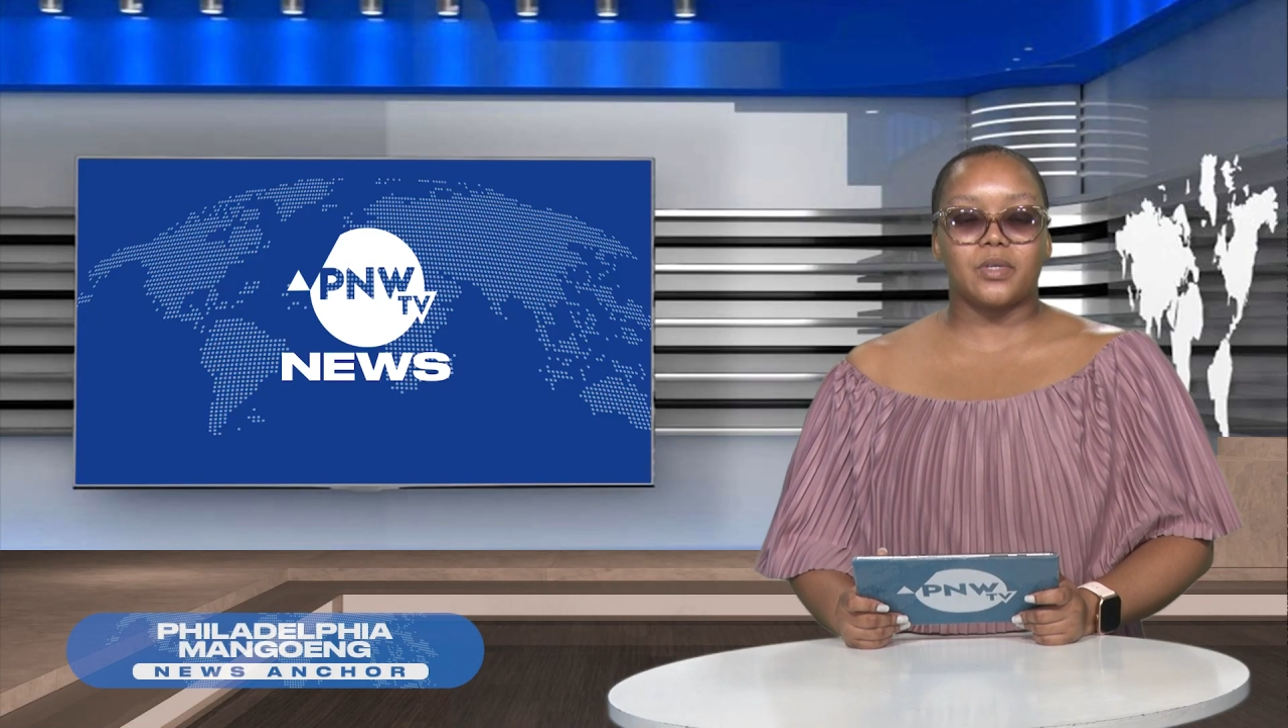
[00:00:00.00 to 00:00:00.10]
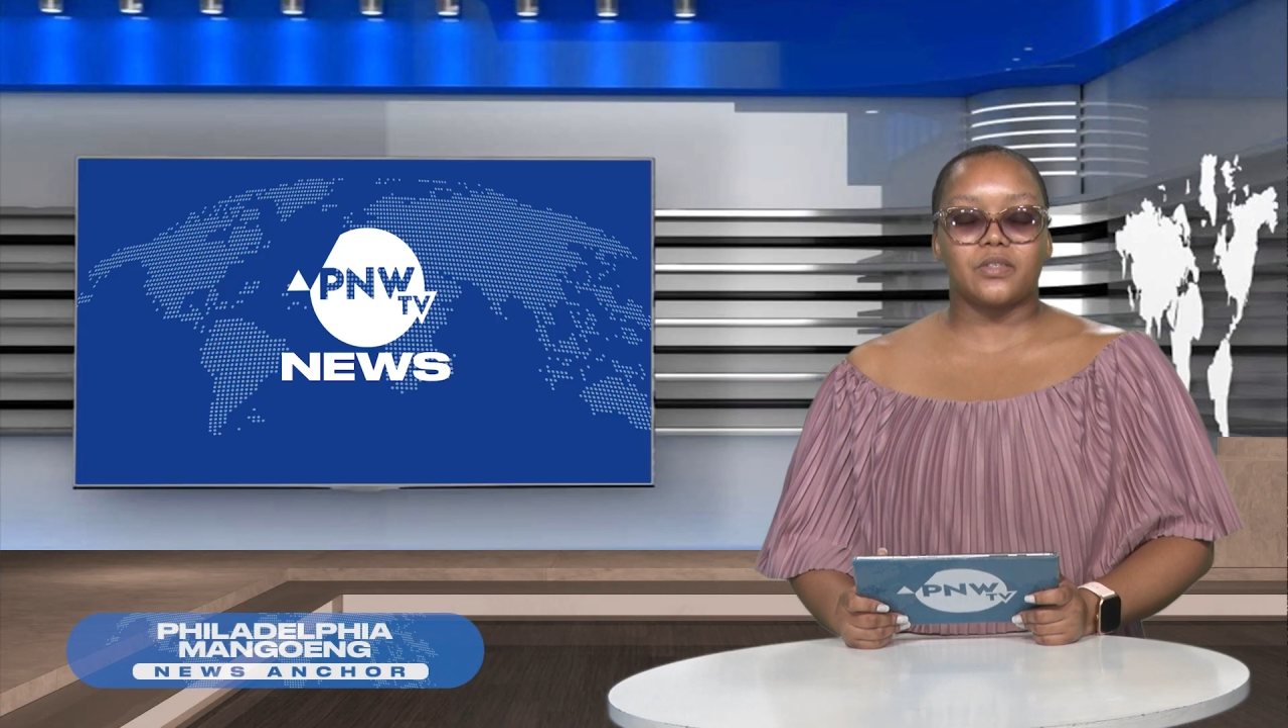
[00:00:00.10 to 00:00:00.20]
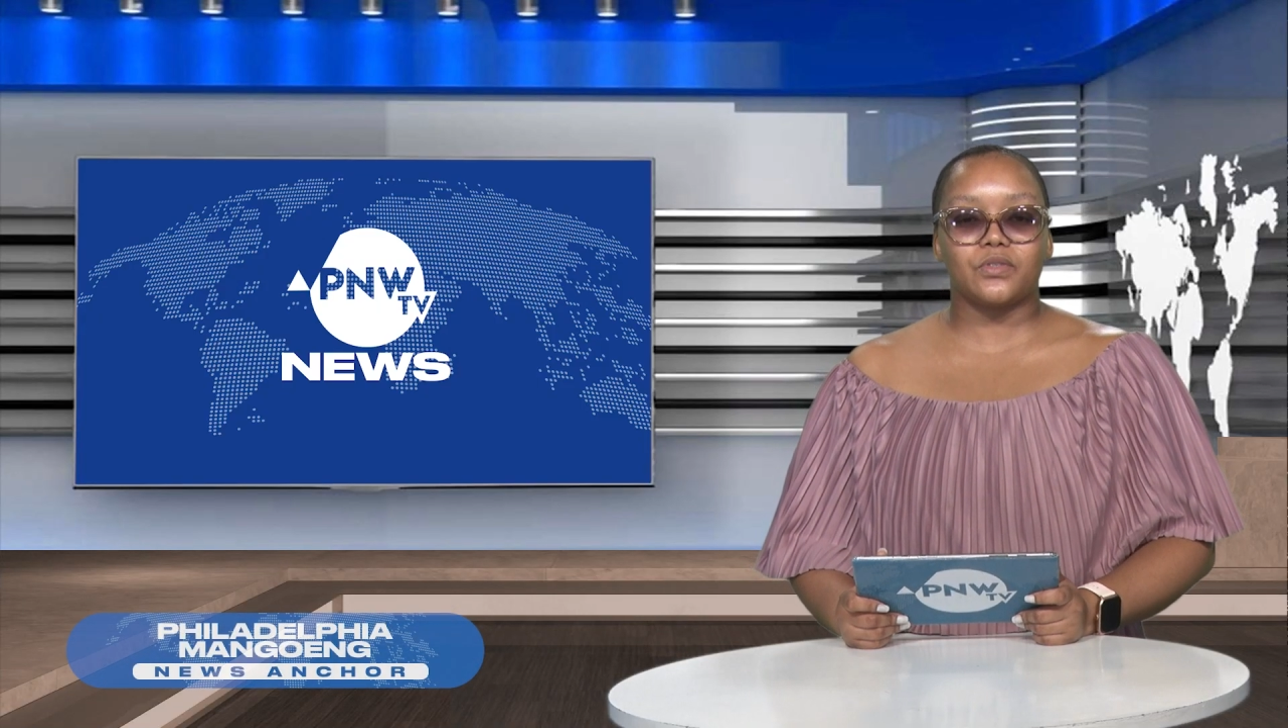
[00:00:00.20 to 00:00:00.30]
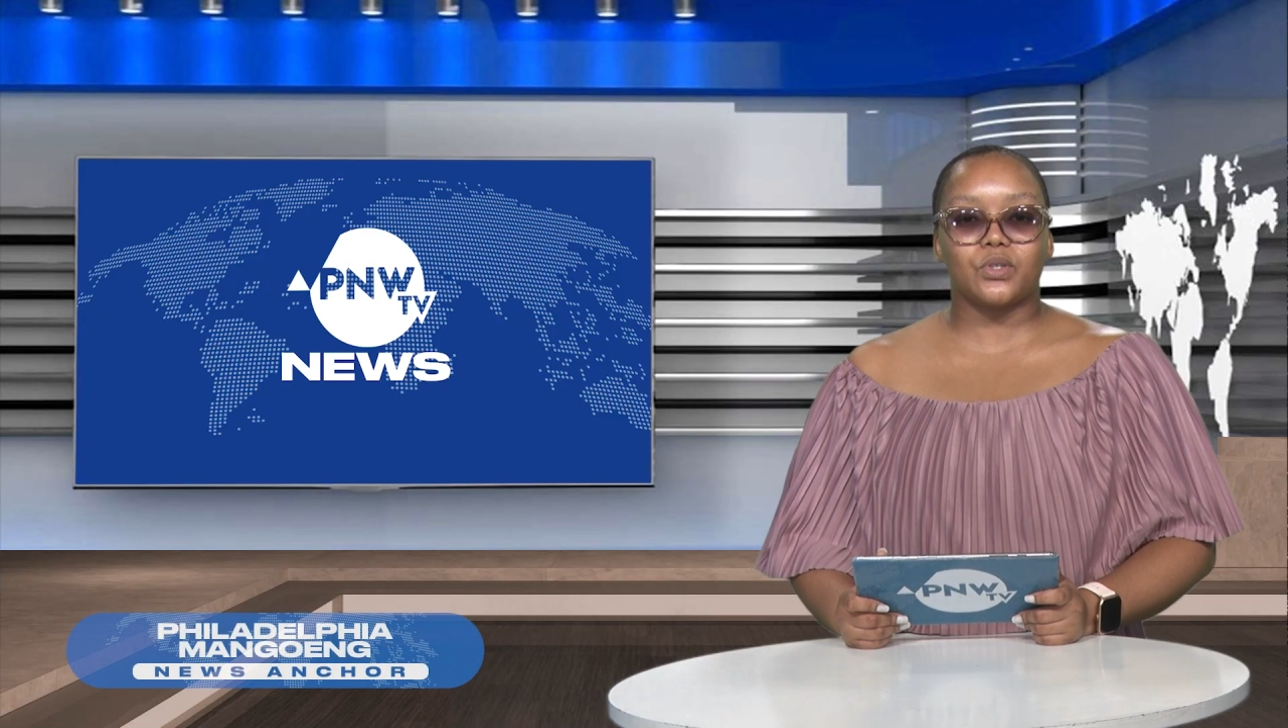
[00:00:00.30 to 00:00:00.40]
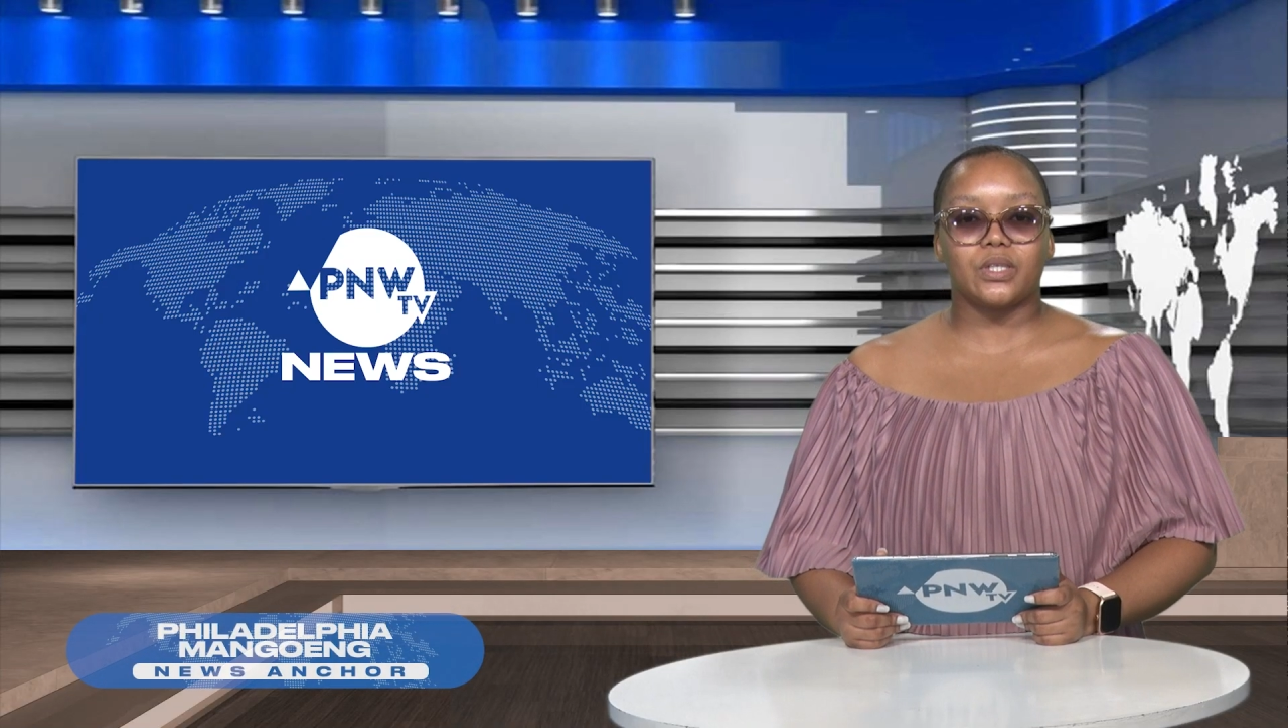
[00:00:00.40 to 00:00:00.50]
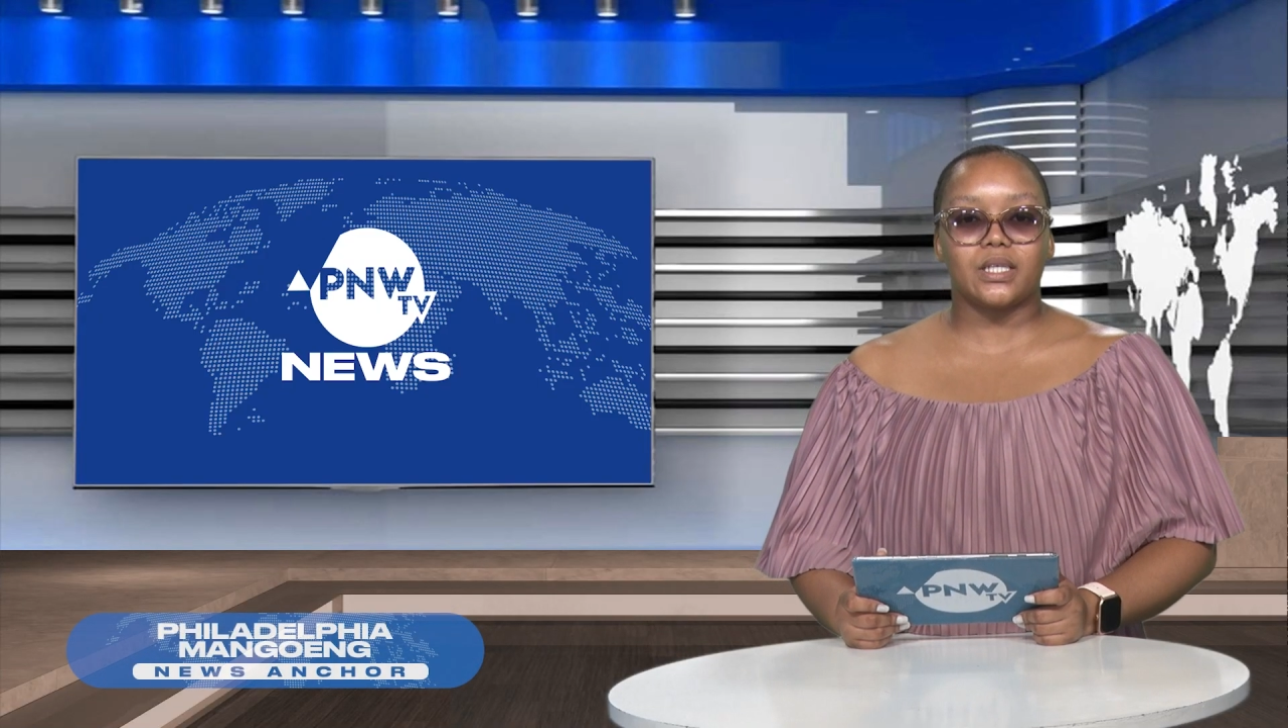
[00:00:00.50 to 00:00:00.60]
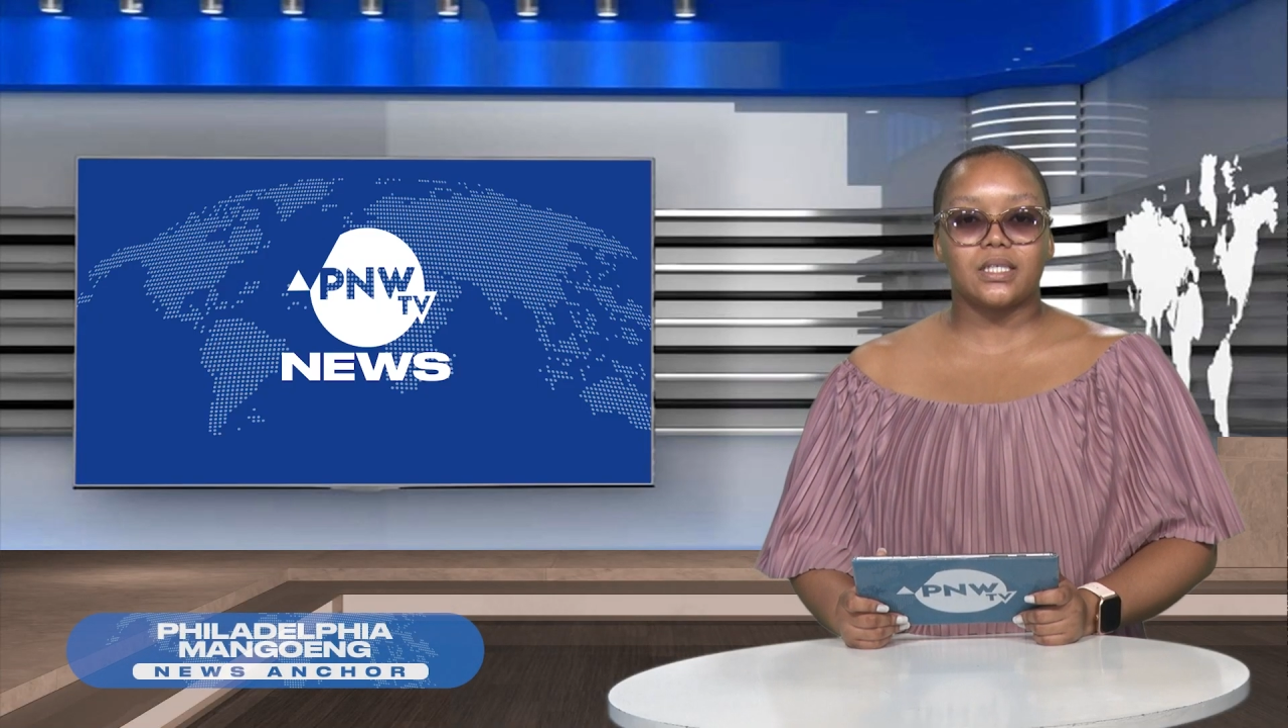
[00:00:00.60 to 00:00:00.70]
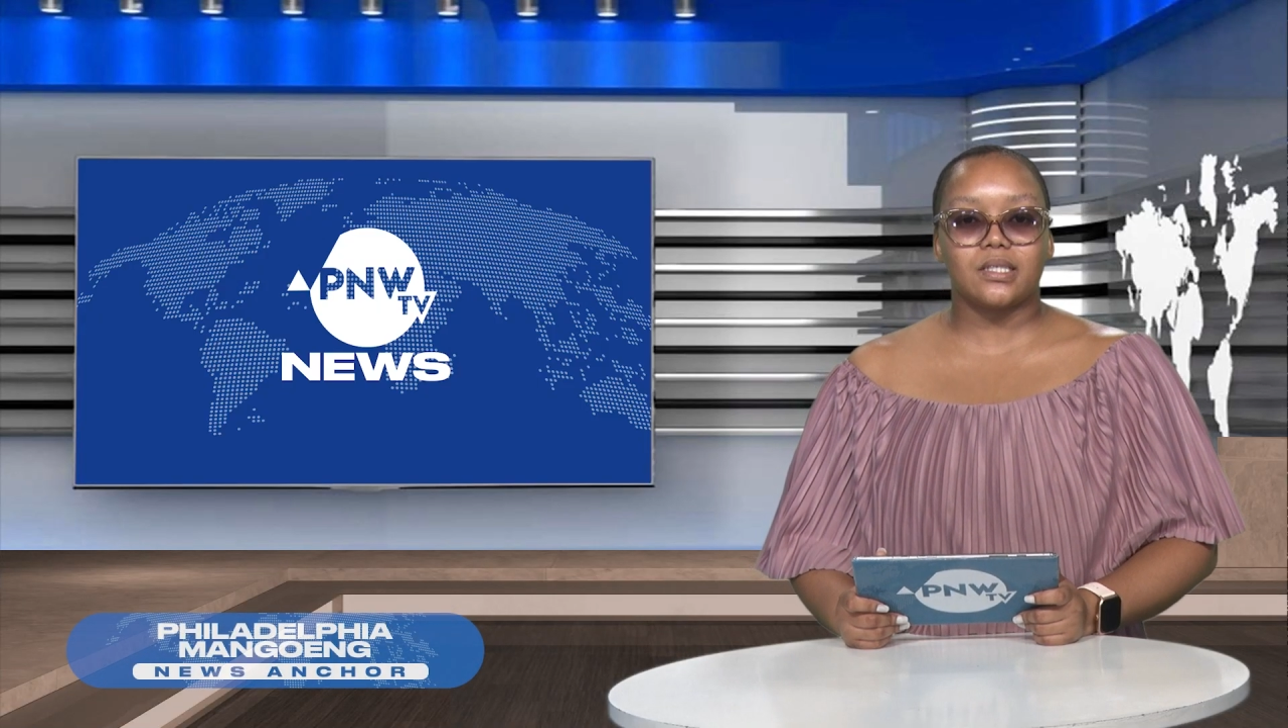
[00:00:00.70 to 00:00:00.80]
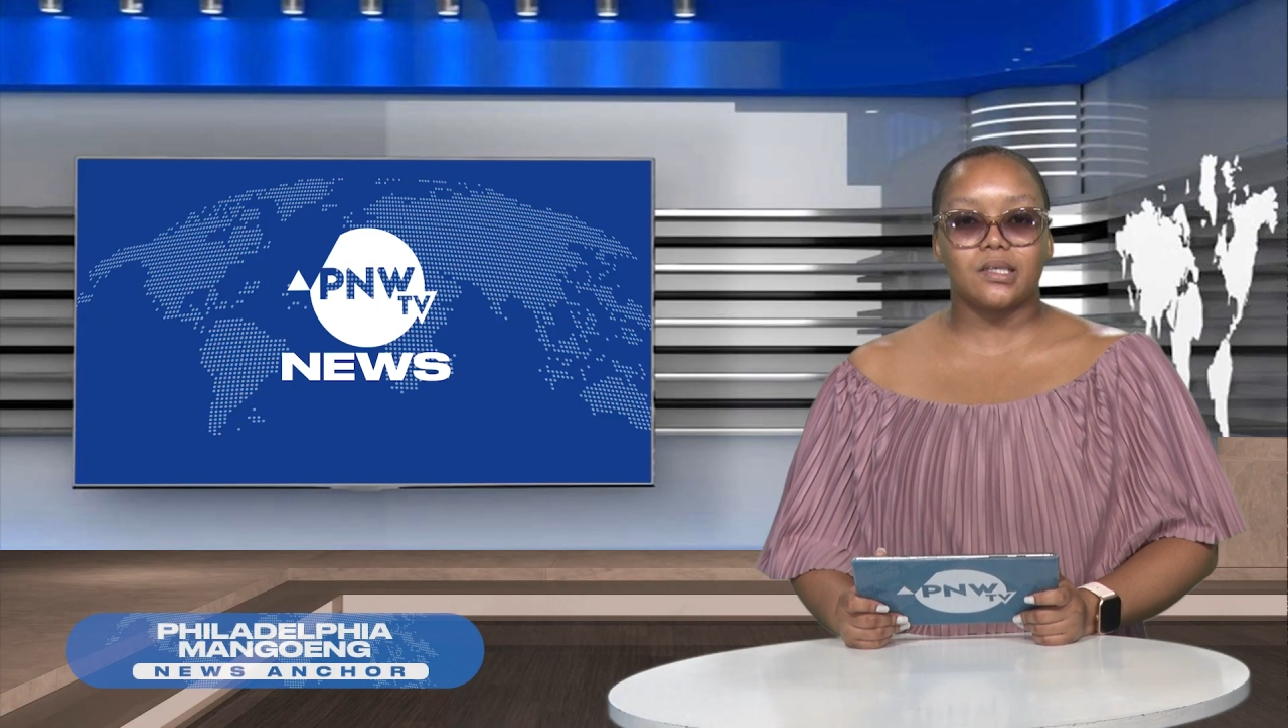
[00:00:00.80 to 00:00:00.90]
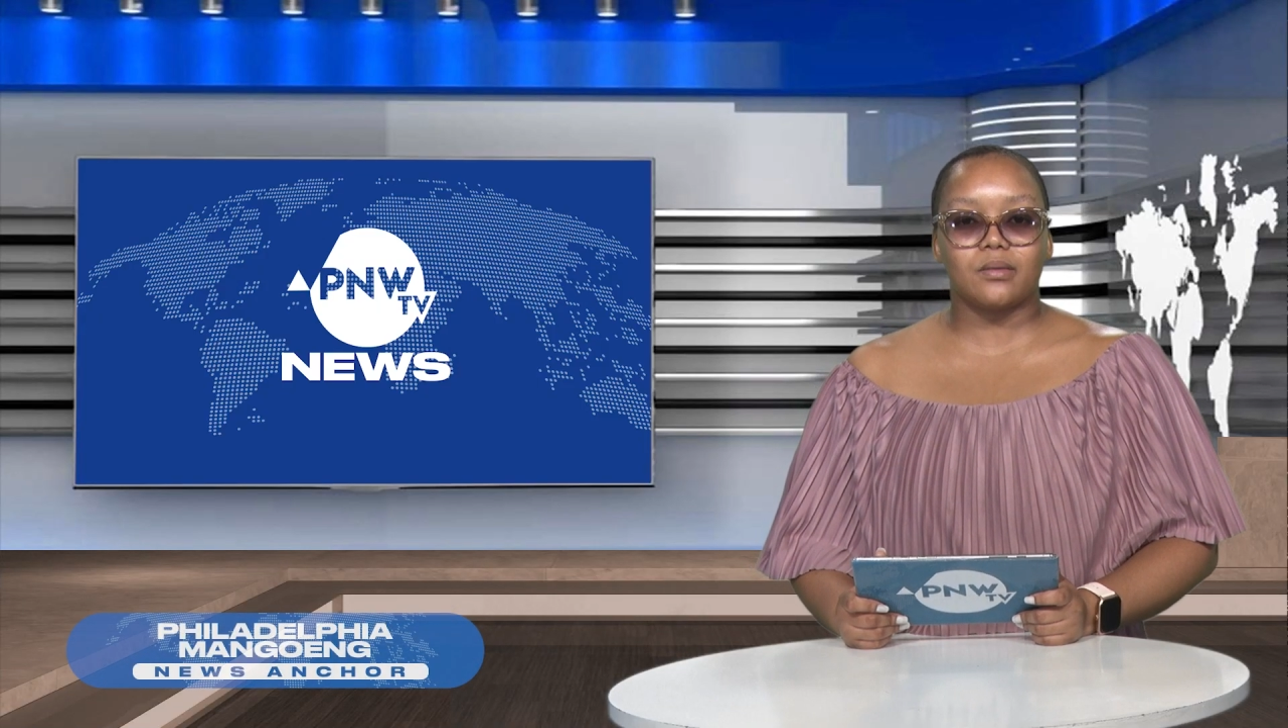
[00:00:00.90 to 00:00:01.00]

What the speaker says: much for joining us.